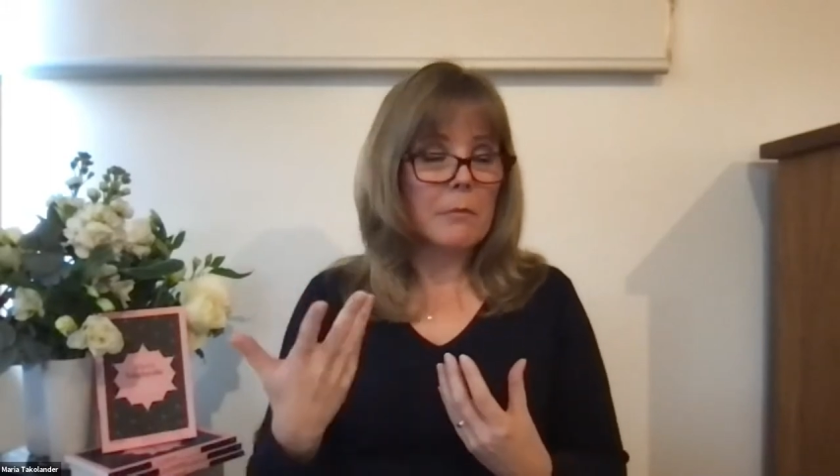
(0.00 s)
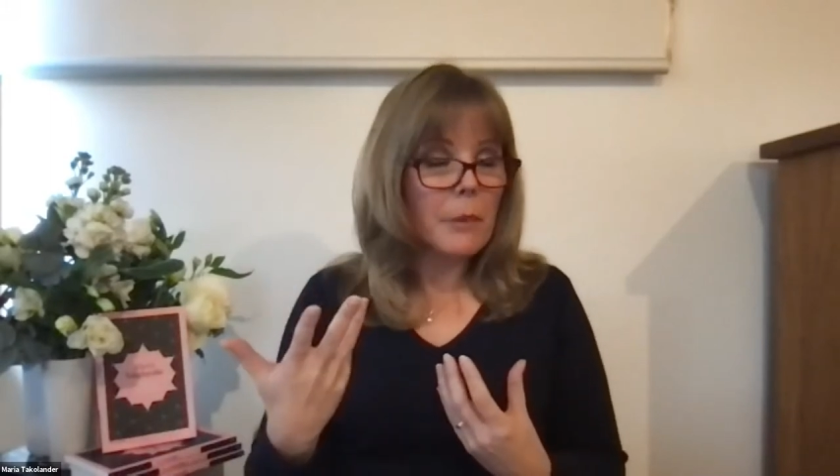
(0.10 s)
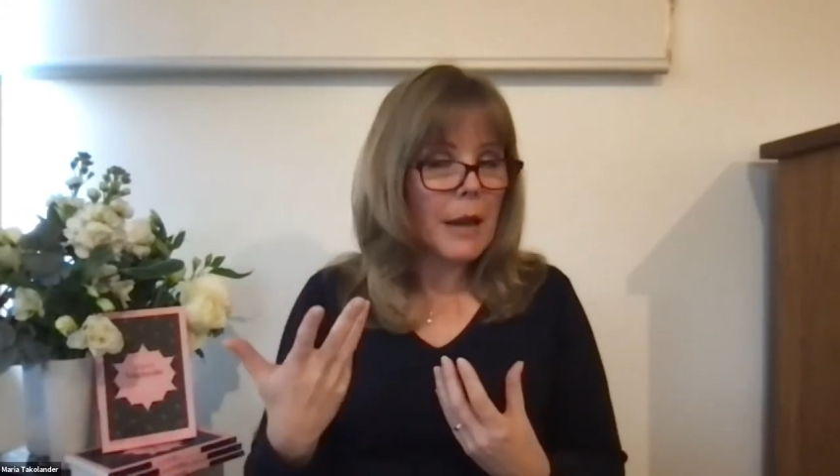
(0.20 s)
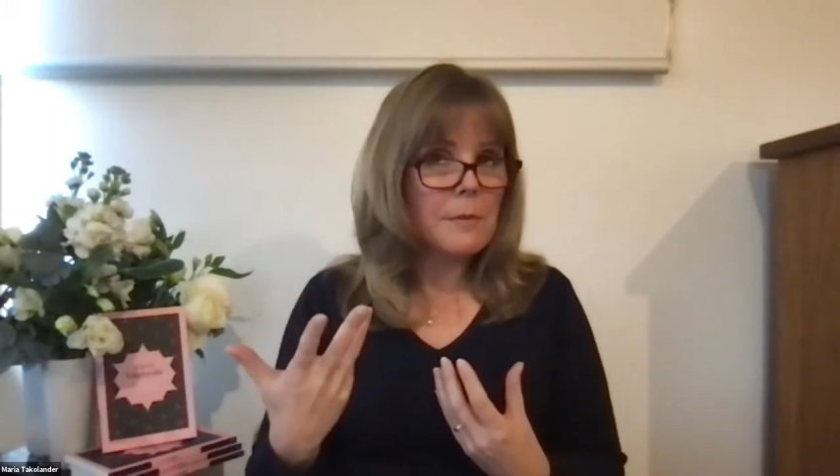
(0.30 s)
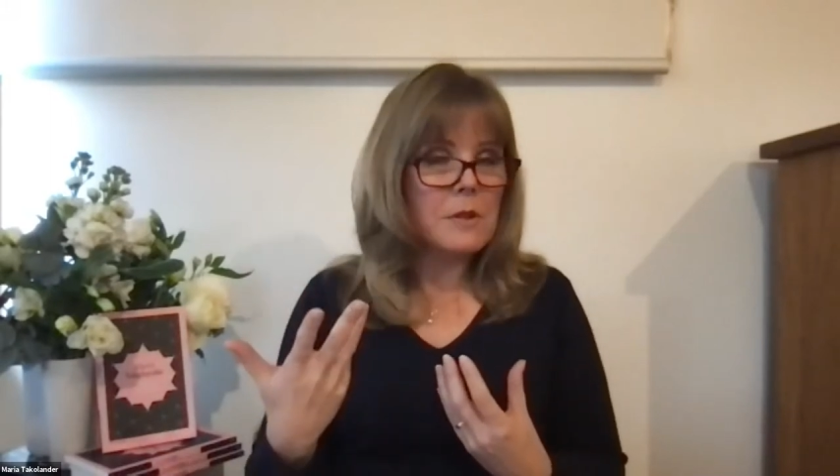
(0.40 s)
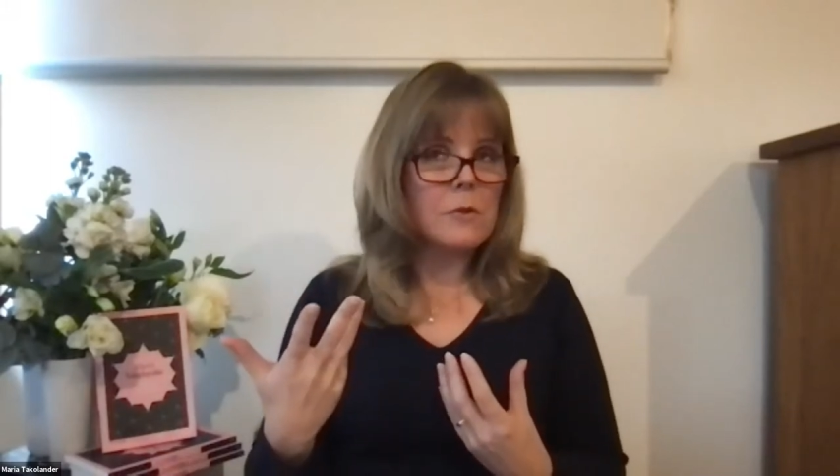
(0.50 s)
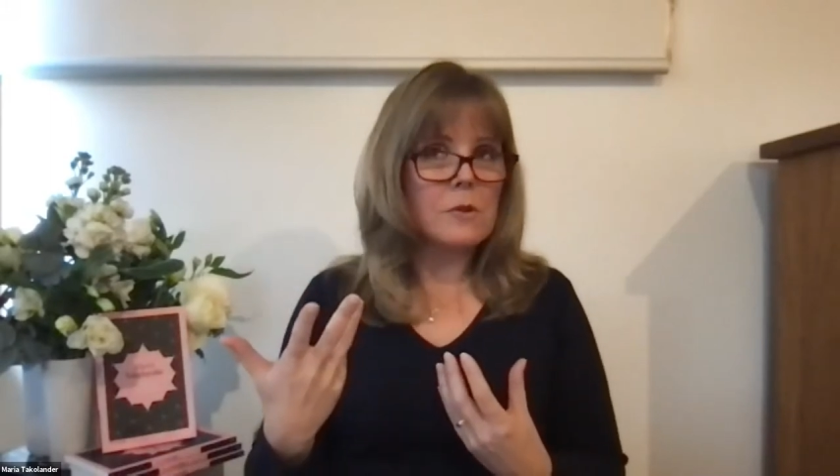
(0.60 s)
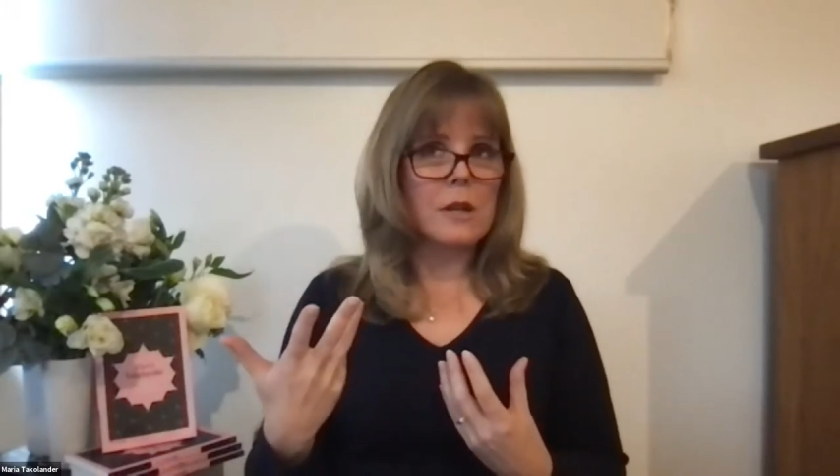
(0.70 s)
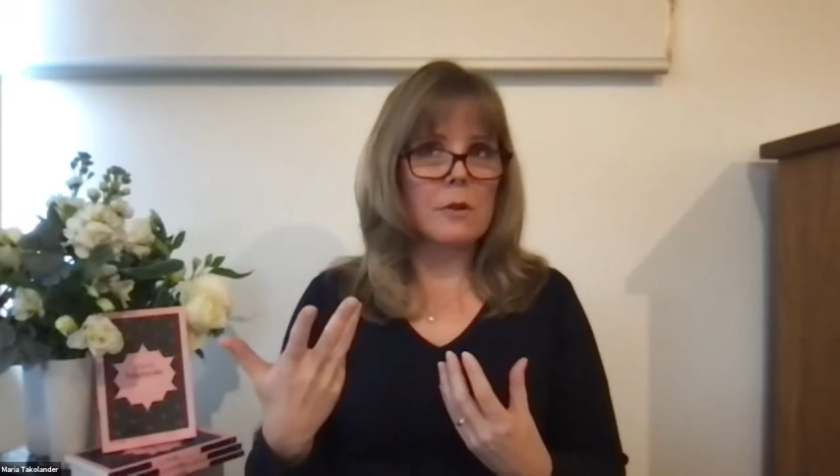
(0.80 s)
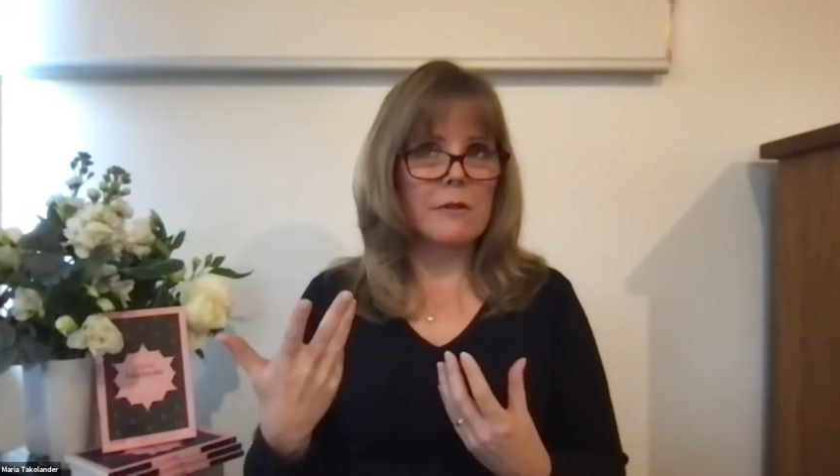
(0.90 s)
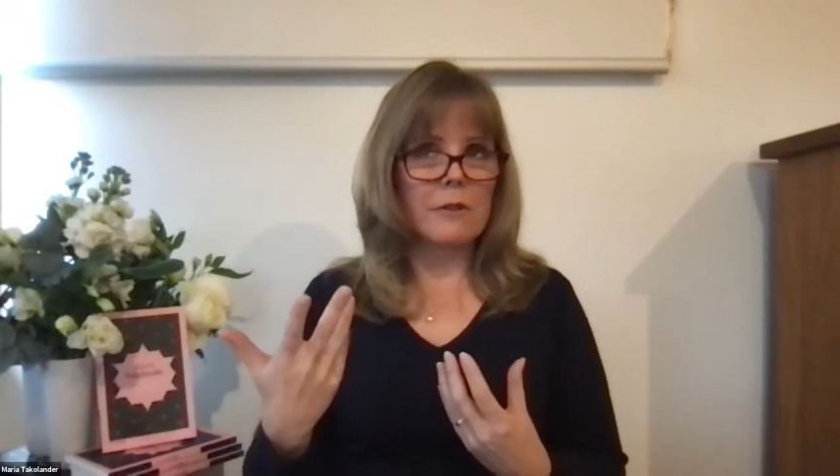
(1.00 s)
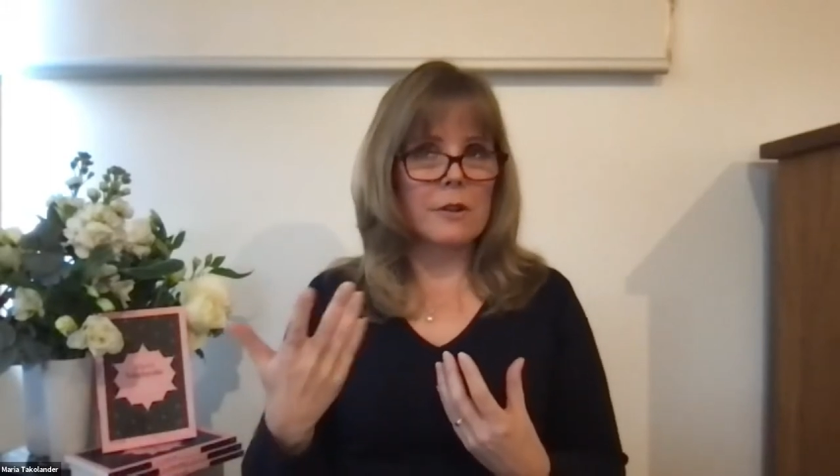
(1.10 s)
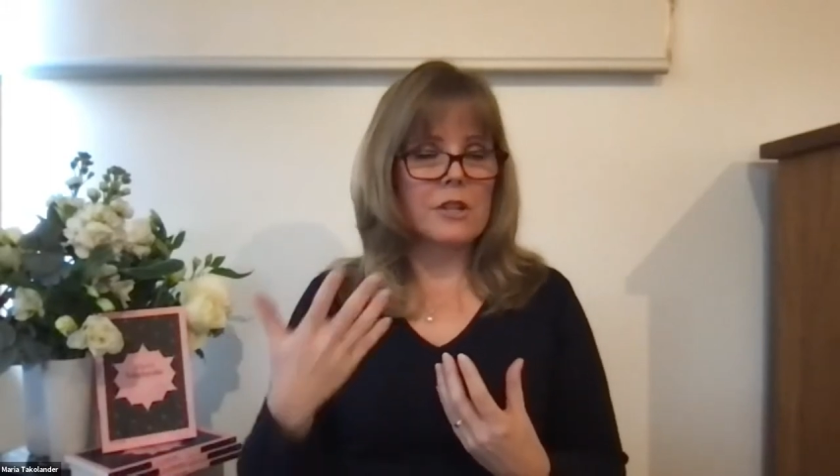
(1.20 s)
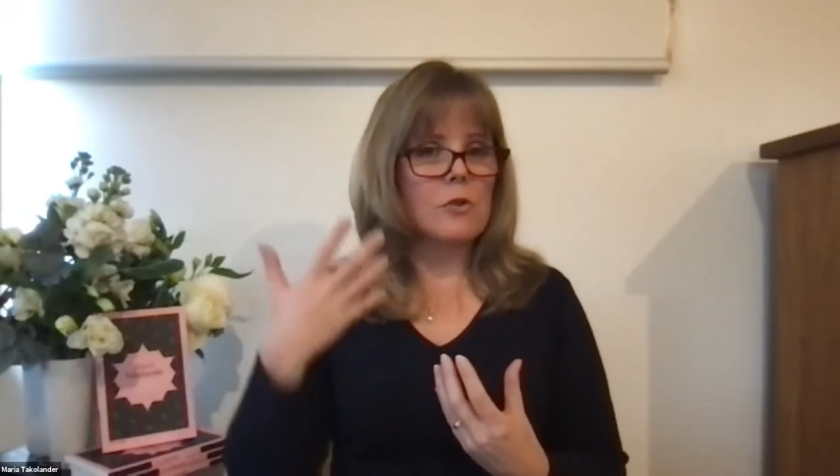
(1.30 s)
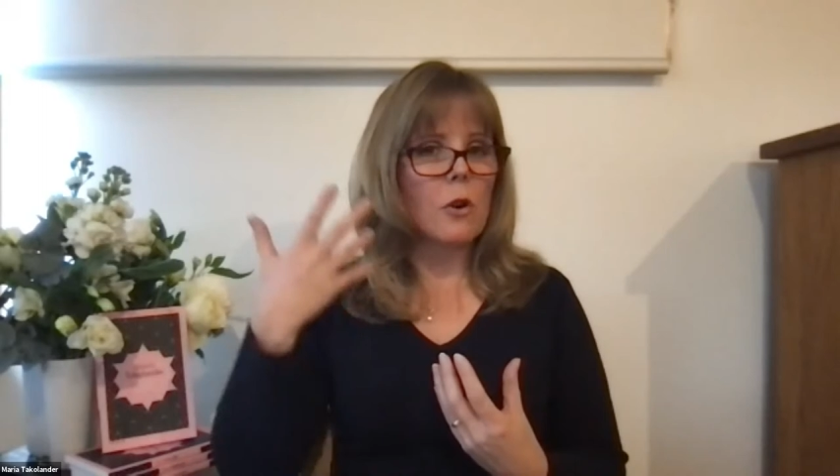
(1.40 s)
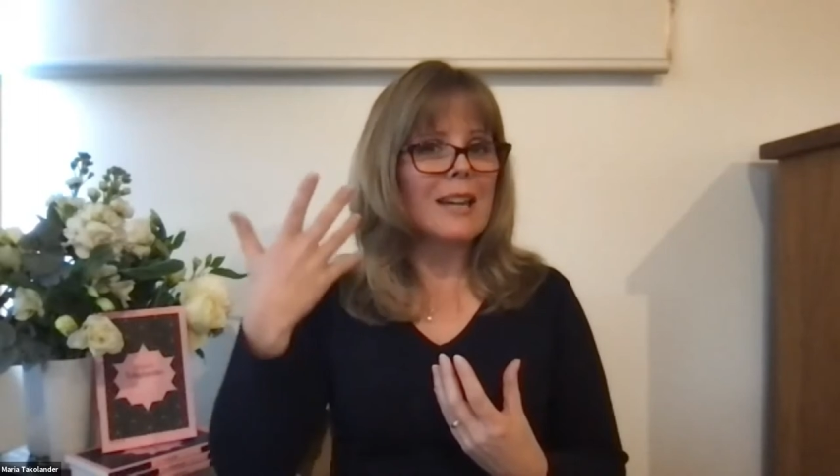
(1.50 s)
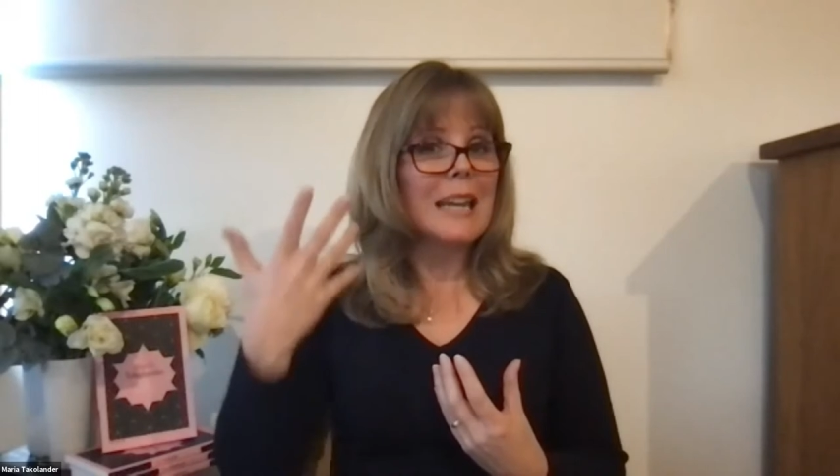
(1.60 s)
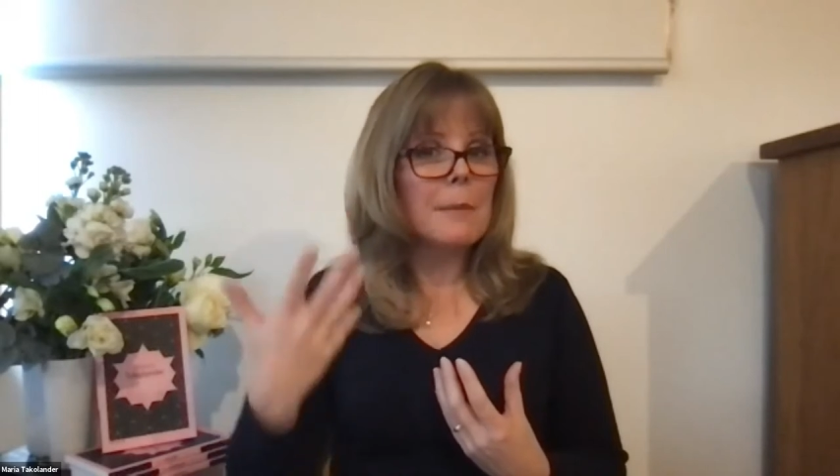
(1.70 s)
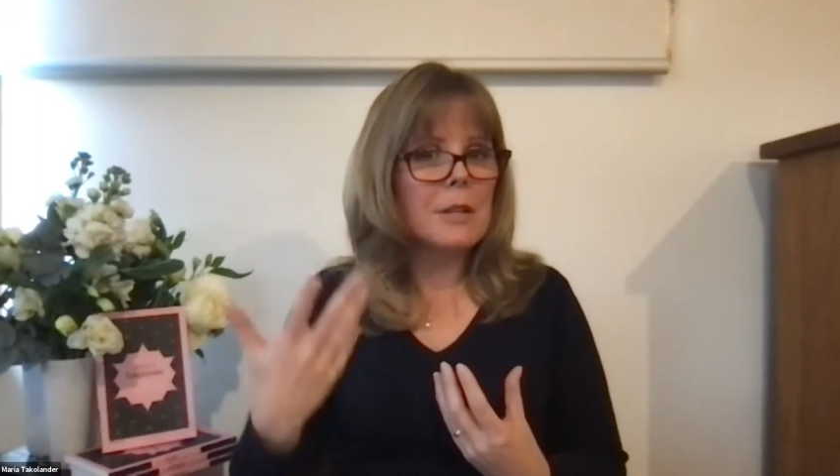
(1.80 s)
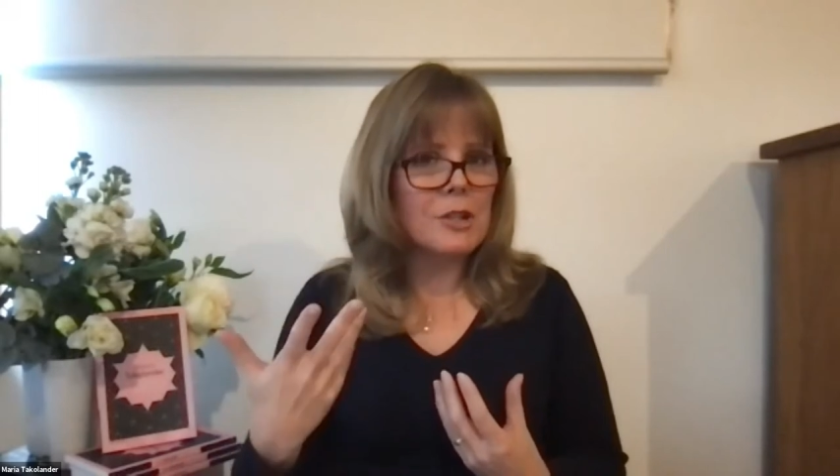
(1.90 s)
perhaps also in very strong
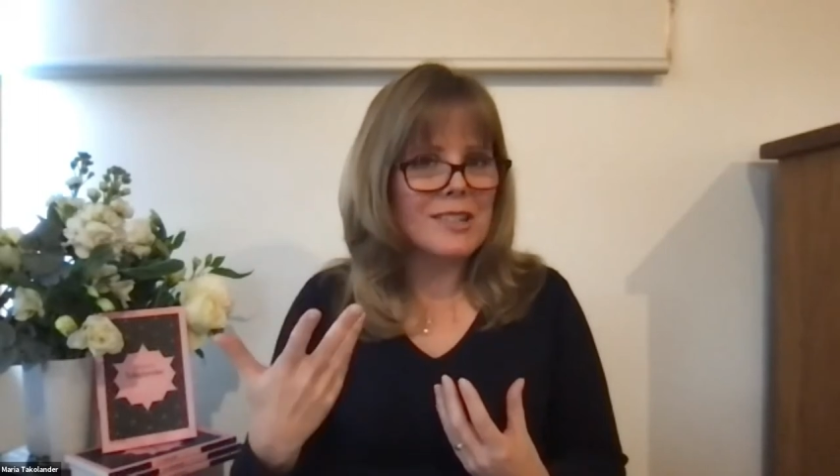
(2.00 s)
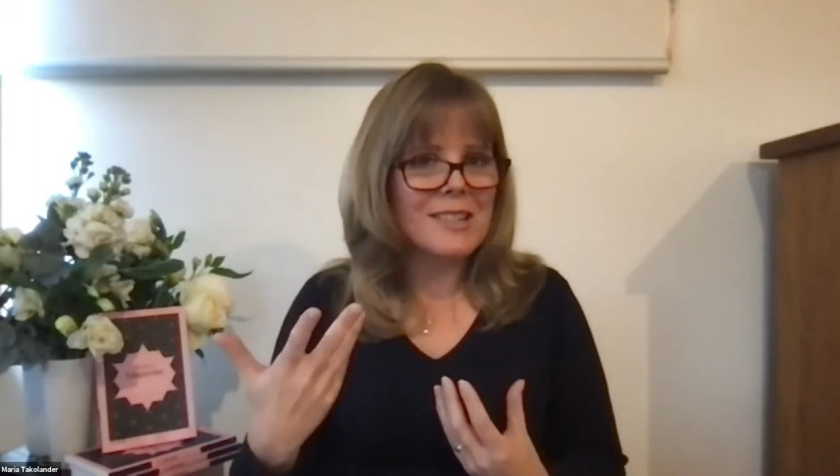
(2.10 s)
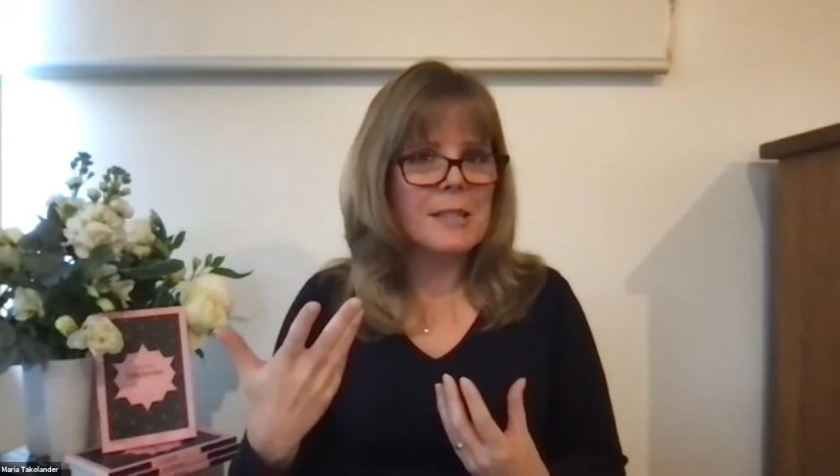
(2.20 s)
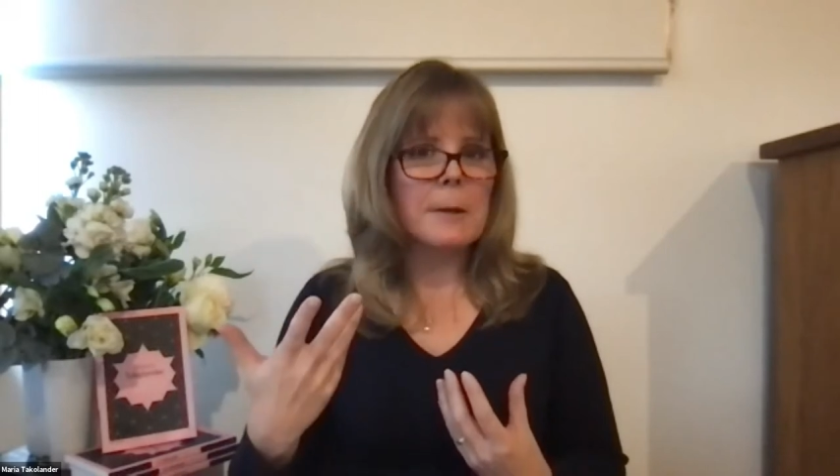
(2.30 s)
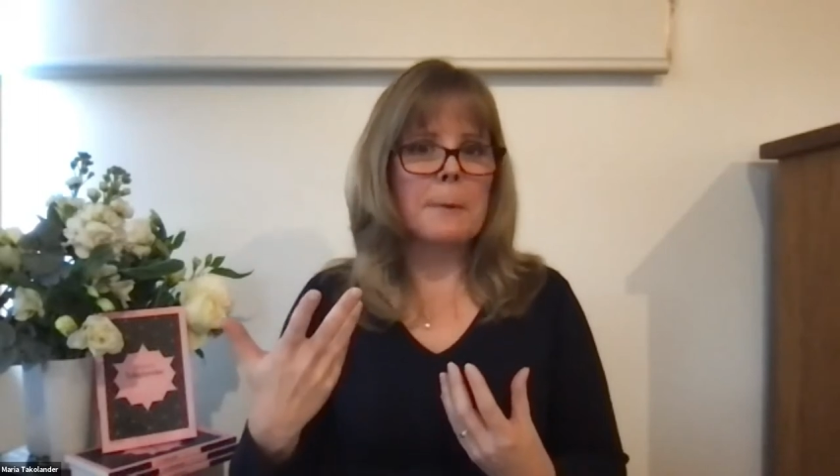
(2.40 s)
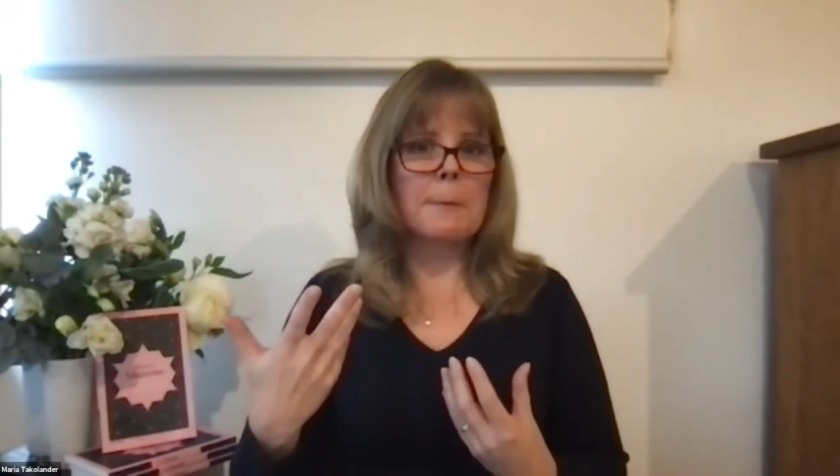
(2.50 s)
images.